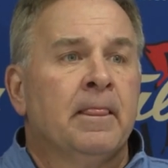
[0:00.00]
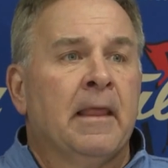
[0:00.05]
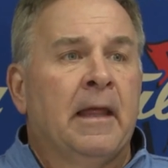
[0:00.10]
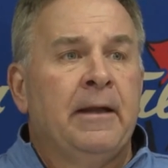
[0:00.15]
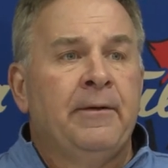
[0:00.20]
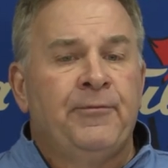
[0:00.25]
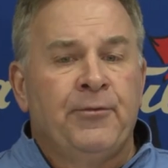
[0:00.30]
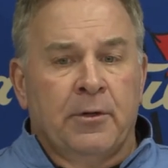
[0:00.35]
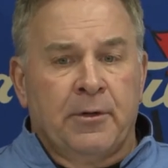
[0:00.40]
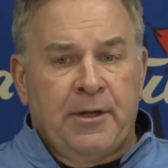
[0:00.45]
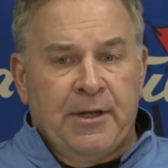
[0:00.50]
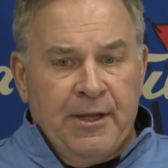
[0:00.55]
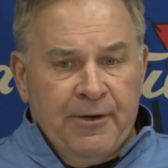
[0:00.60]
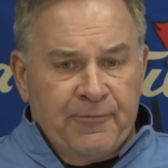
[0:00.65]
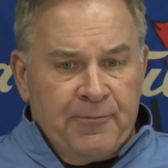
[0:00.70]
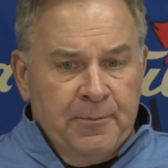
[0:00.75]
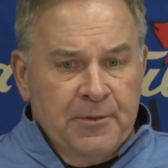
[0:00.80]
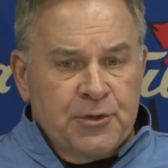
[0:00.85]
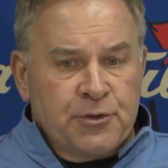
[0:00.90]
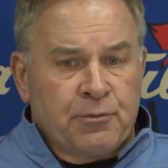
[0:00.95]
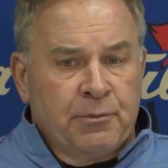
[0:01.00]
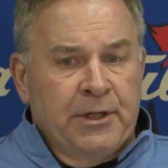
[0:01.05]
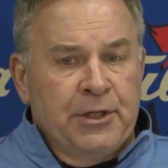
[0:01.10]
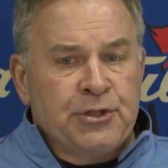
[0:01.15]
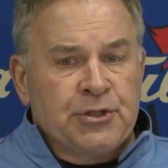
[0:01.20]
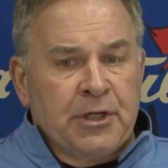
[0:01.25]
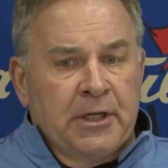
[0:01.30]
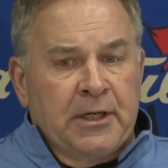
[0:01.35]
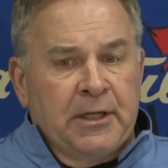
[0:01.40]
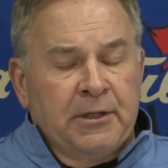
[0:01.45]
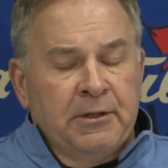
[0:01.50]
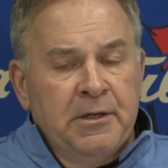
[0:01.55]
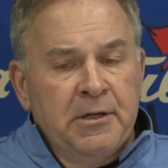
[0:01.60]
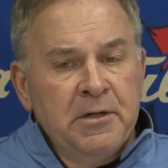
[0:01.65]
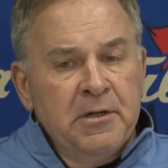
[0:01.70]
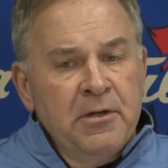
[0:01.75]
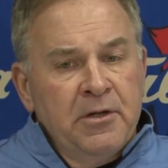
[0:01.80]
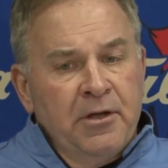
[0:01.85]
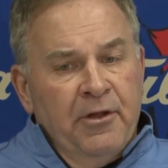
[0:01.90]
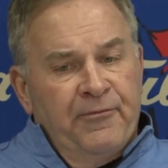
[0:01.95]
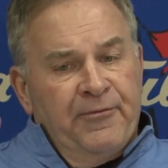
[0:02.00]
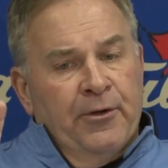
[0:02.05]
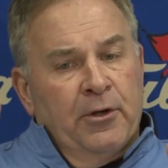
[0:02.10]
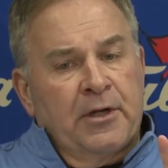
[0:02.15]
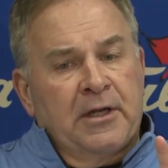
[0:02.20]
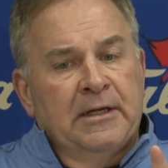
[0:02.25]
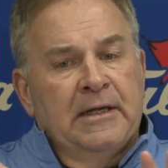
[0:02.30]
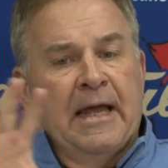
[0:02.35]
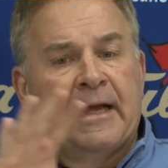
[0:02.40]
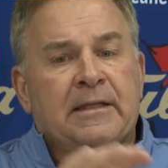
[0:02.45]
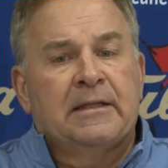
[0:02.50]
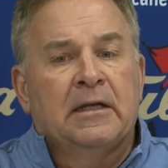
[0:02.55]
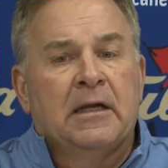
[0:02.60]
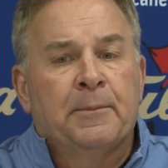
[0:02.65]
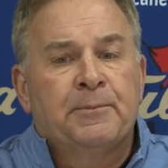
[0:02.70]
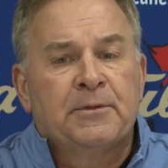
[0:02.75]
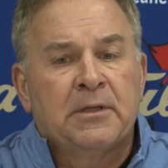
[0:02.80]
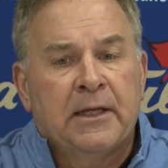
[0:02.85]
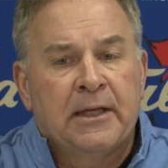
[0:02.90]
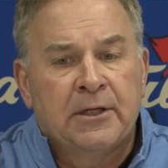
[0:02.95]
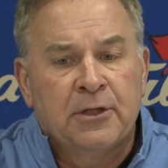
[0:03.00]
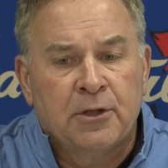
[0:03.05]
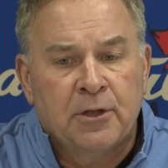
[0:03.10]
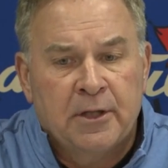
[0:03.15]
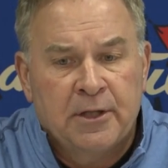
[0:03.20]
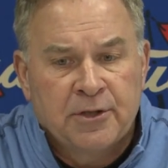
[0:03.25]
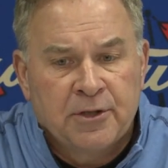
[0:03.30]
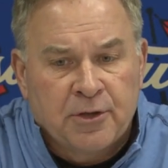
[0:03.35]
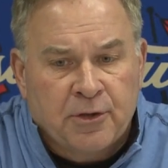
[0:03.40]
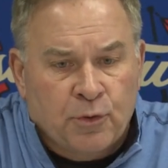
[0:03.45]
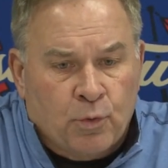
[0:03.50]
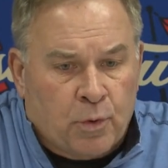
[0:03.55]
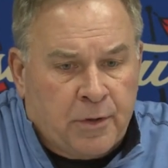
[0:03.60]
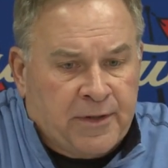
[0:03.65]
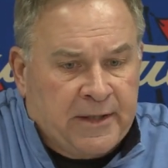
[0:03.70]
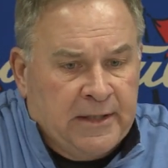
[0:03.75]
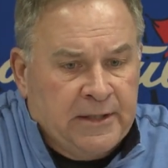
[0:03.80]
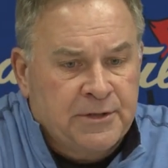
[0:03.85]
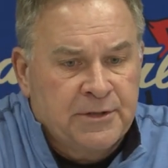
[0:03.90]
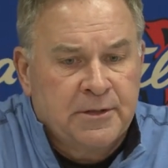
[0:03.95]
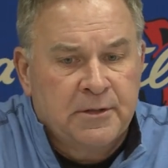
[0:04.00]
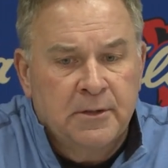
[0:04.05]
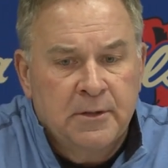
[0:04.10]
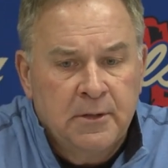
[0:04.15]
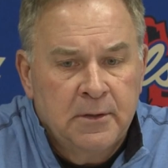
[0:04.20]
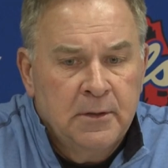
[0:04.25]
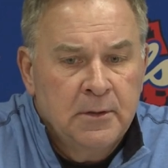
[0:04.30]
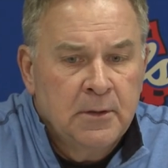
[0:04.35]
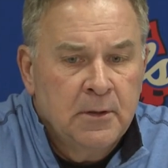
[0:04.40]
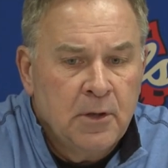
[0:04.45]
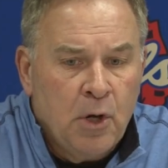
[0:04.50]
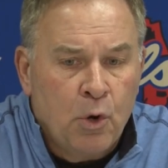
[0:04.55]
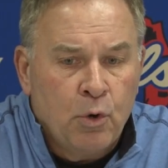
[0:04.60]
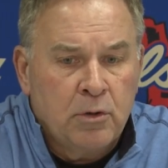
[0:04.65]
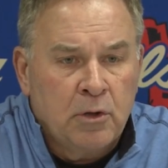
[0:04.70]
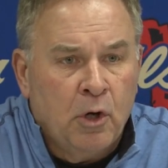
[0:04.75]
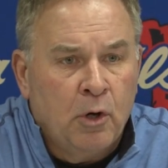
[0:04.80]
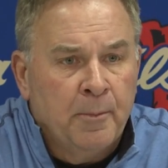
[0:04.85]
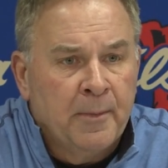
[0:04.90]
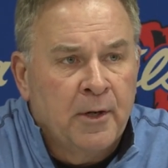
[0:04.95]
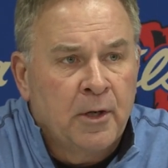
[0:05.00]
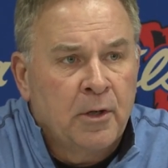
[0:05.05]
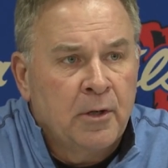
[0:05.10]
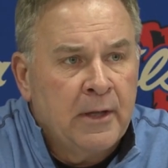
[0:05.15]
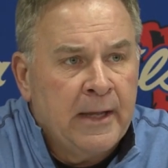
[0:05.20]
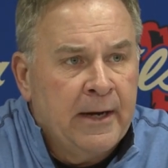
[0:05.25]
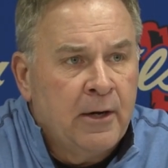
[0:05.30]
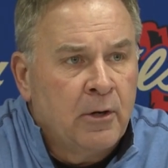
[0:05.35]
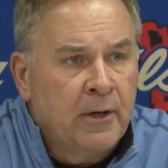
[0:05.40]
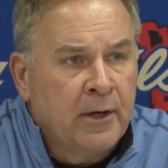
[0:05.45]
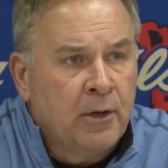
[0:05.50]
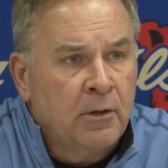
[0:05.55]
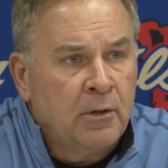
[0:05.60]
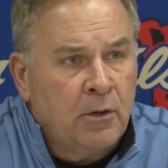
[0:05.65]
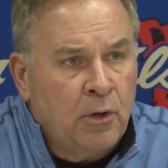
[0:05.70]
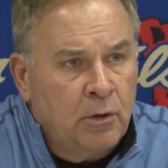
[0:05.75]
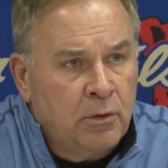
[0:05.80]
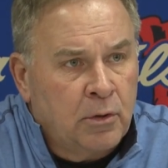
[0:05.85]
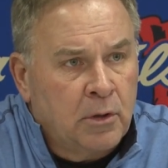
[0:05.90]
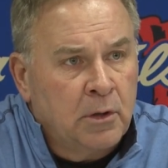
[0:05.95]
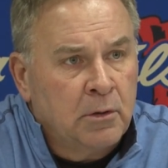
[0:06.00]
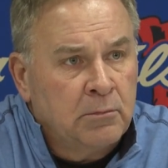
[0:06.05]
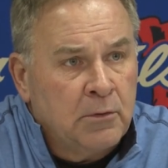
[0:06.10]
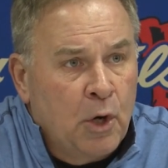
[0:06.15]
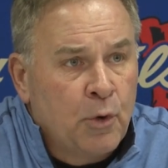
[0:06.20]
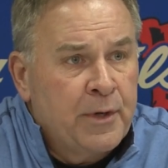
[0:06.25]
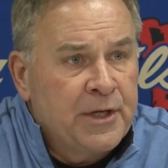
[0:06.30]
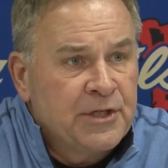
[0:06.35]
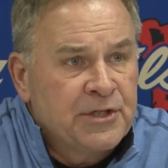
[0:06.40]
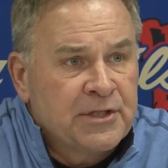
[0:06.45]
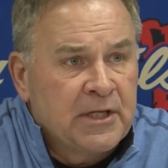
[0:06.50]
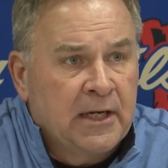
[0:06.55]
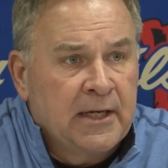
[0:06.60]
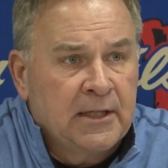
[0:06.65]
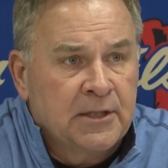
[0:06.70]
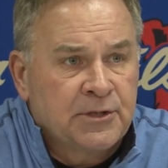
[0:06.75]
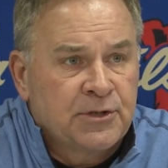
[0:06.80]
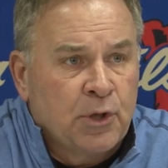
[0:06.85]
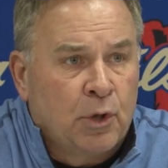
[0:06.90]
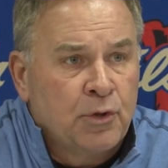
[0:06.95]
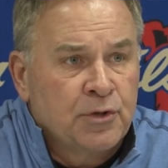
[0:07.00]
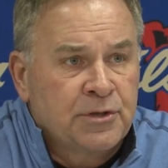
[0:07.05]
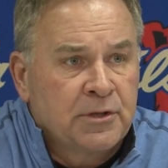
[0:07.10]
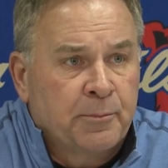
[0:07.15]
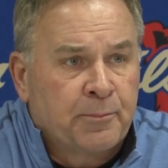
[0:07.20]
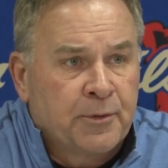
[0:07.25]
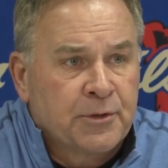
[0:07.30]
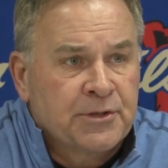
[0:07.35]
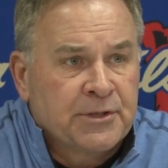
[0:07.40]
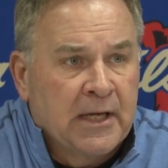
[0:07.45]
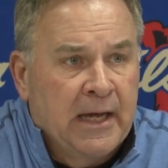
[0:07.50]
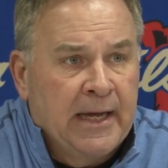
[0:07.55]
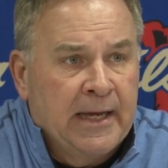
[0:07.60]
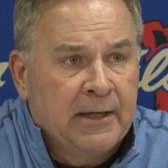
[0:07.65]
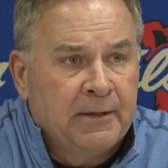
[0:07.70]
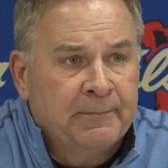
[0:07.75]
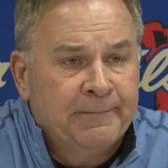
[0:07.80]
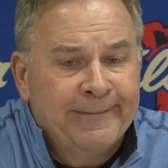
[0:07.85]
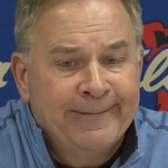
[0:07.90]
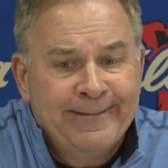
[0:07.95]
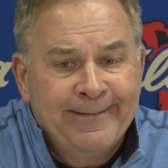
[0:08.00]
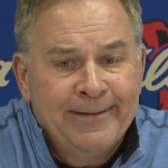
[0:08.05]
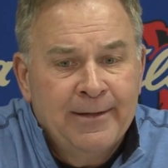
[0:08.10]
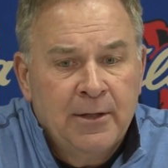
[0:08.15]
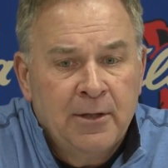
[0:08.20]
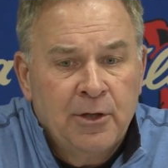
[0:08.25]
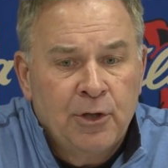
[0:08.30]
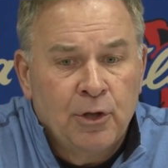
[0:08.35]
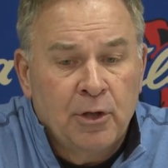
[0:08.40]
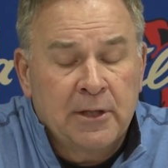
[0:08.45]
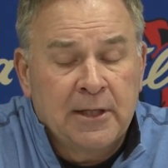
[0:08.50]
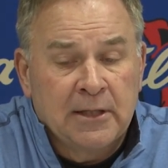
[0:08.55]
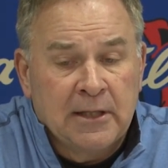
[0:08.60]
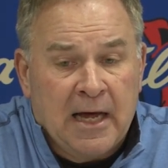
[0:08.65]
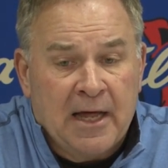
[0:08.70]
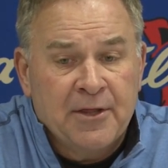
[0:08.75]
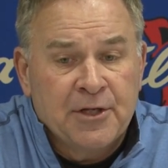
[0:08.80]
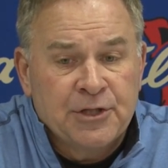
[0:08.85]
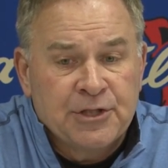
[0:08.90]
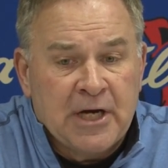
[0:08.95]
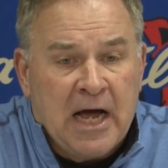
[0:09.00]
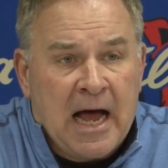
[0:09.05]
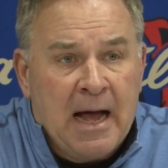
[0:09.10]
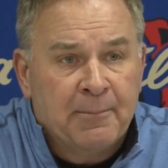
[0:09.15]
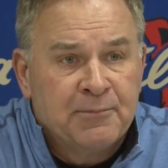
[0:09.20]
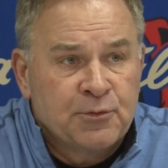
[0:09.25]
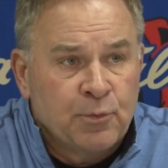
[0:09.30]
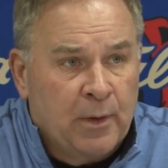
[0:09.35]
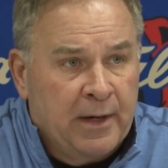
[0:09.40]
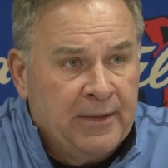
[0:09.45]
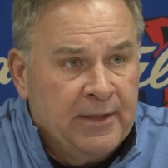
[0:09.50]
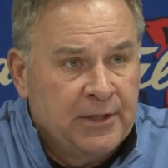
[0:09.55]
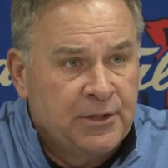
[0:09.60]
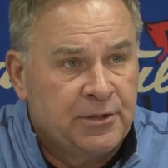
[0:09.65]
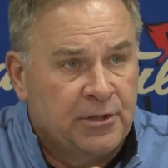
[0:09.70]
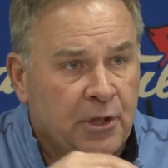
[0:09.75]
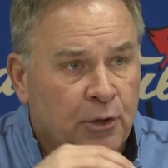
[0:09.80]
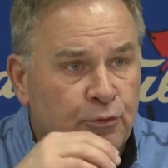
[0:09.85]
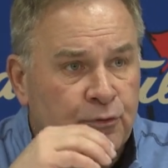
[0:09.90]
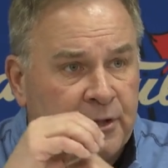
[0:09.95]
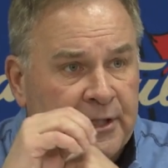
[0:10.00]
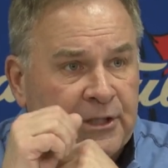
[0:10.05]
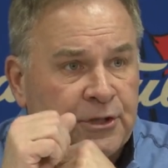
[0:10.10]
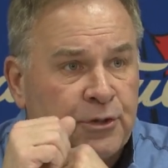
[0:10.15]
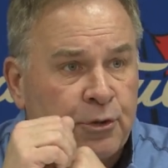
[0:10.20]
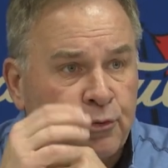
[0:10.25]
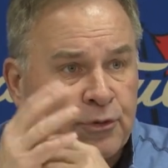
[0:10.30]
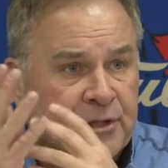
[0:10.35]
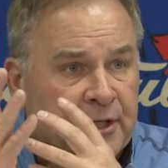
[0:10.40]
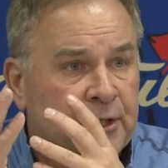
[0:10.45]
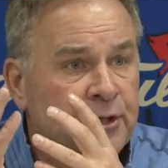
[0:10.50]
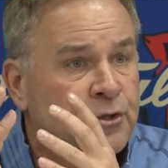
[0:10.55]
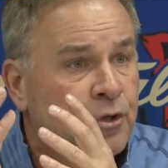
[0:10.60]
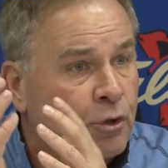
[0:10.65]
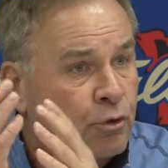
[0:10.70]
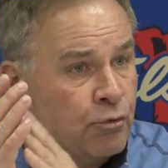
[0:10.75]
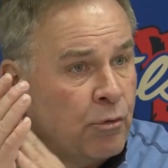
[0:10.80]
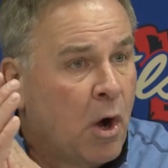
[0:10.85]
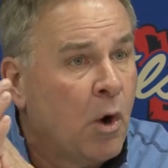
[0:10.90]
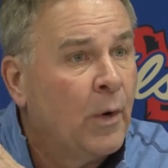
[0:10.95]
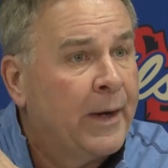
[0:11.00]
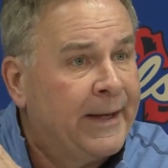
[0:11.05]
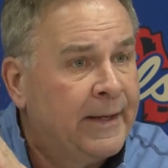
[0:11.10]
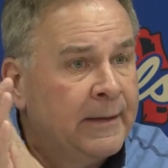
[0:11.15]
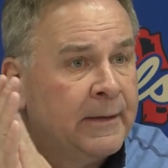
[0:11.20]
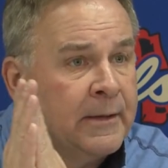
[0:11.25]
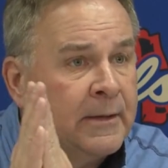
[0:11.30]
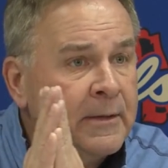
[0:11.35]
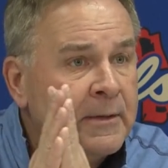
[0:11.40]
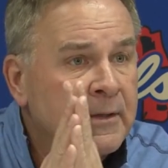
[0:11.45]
And if you're a kid from this region and you feel connected up to in the Northeast Oklahoma area or Okie City and Tulsa per se, and you're looking at a lot of the jobs, the way these two cities are growing,